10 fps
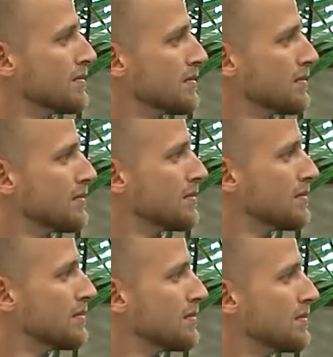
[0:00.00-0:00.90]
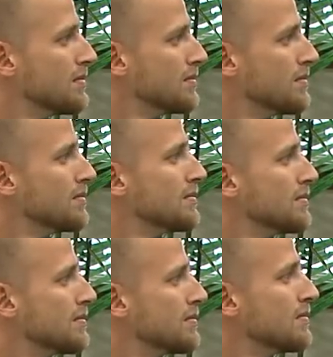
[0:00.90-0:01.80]

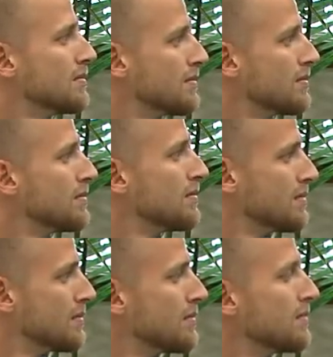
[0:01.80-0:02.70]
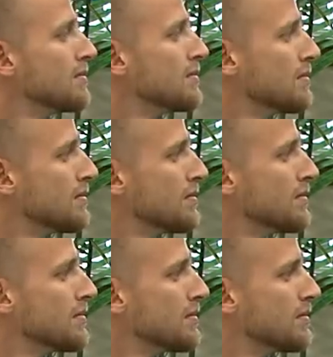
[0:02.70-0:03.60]

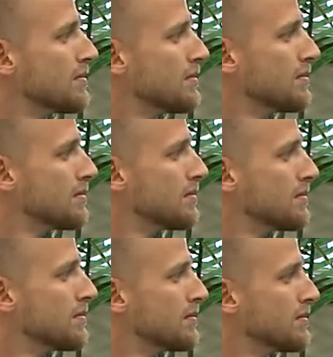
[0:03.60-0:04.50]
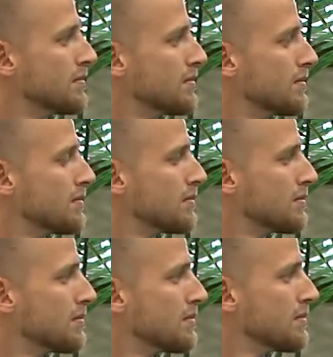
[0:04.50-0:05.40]

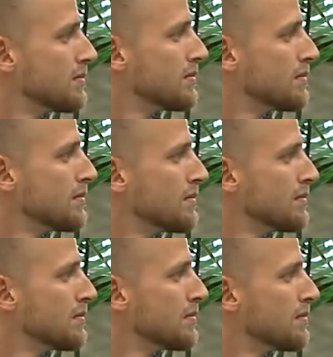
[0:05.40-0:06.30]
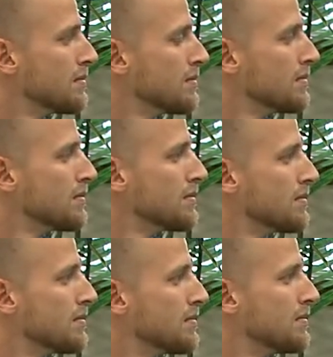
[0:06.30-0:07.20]

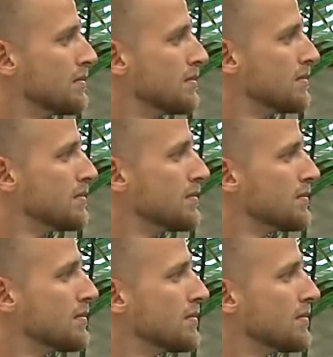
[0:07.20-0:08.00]
(not speaking)